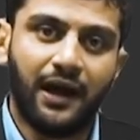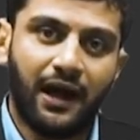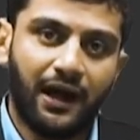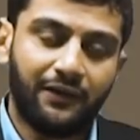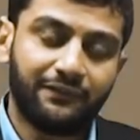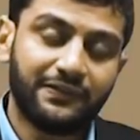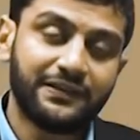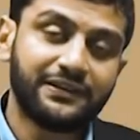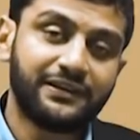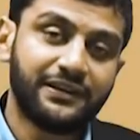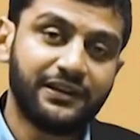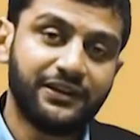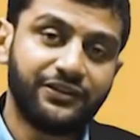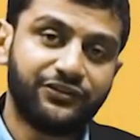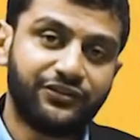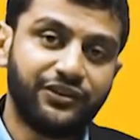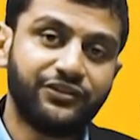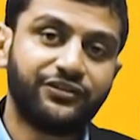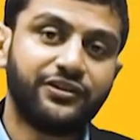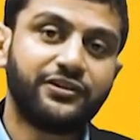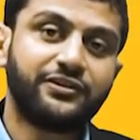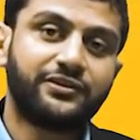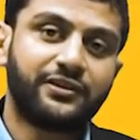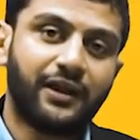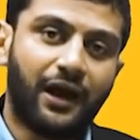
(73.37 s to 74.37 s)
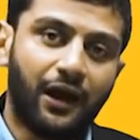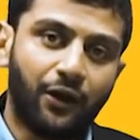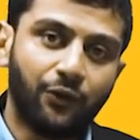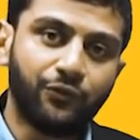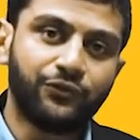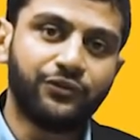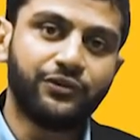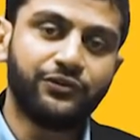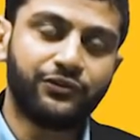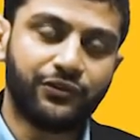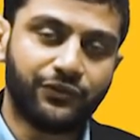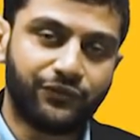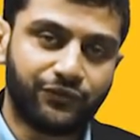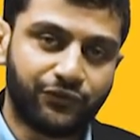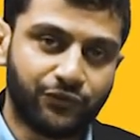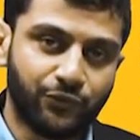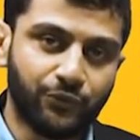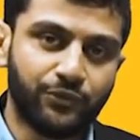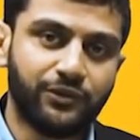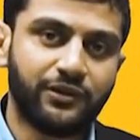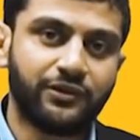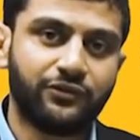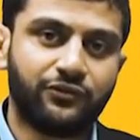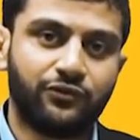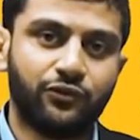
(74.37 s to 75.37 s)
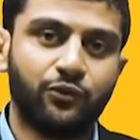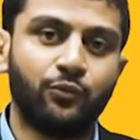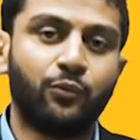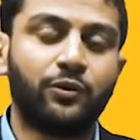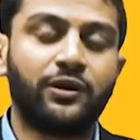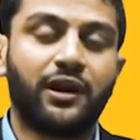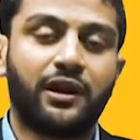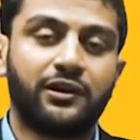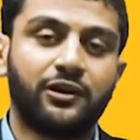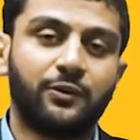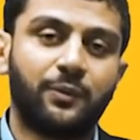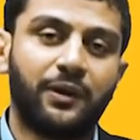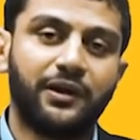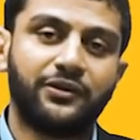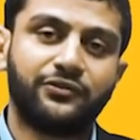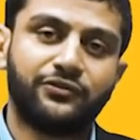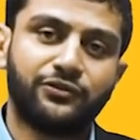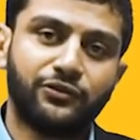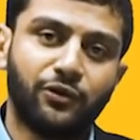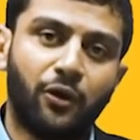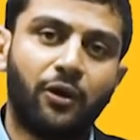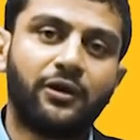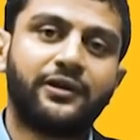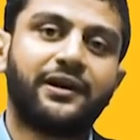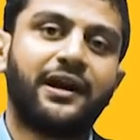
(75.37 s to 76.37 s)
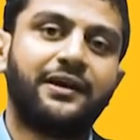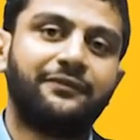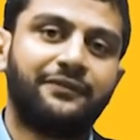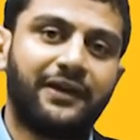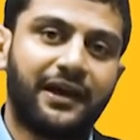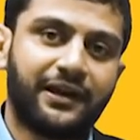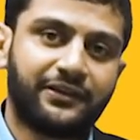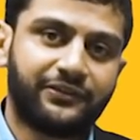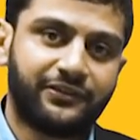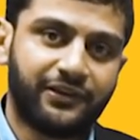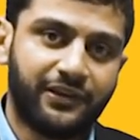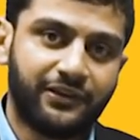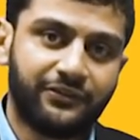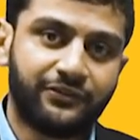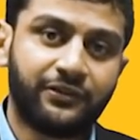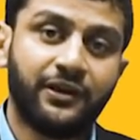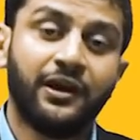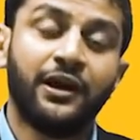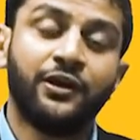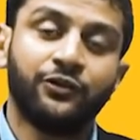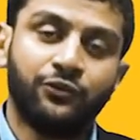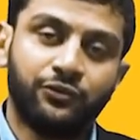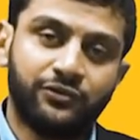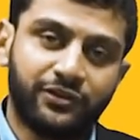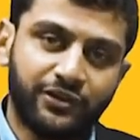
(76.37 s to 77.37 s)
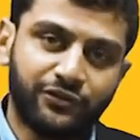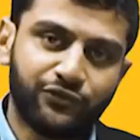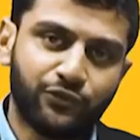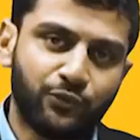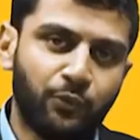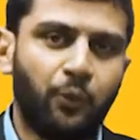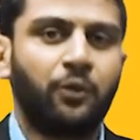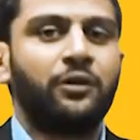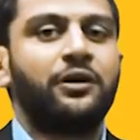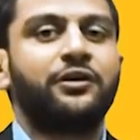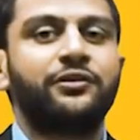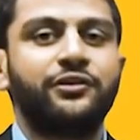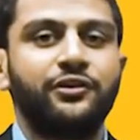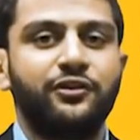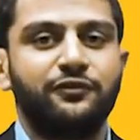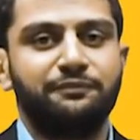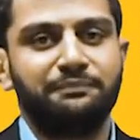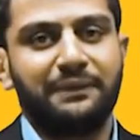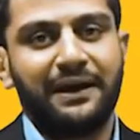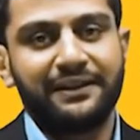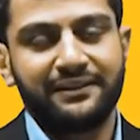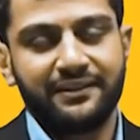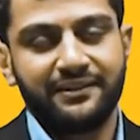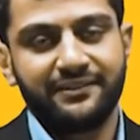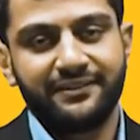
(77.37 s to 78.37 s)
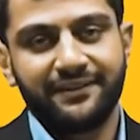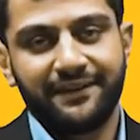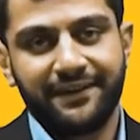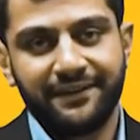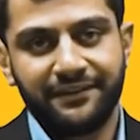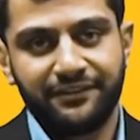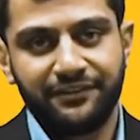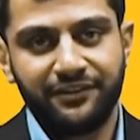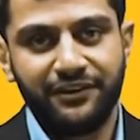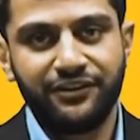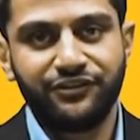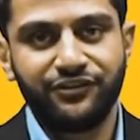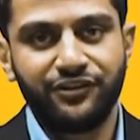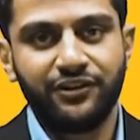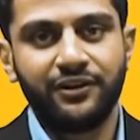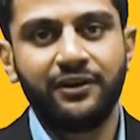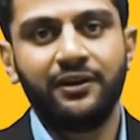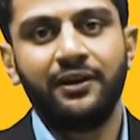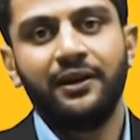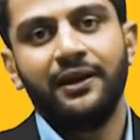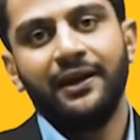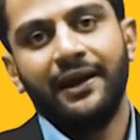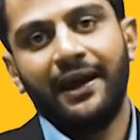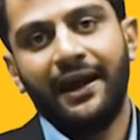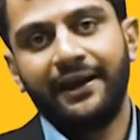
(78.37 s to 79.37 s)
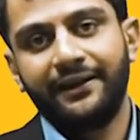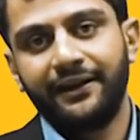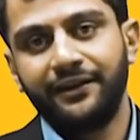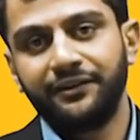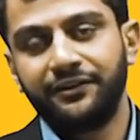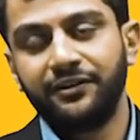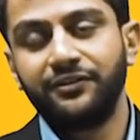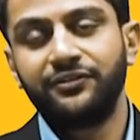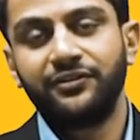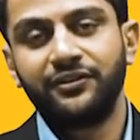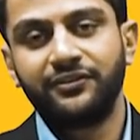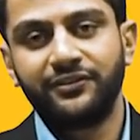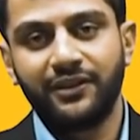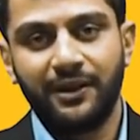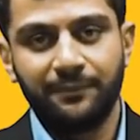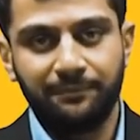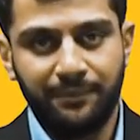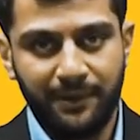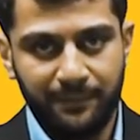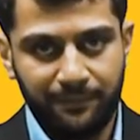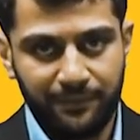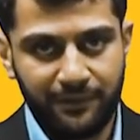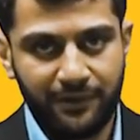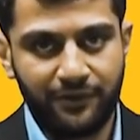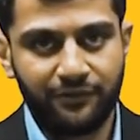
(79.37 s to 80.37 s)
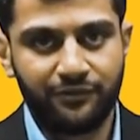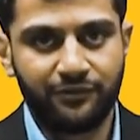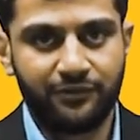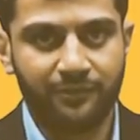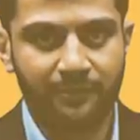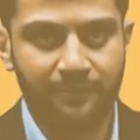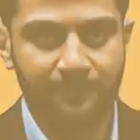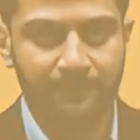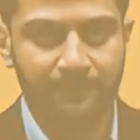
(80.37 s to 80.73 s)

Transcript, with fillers: Avanti is teaching thousands of students who would otherwise not have access to this quality of math and science teaching and entrance exam preparation.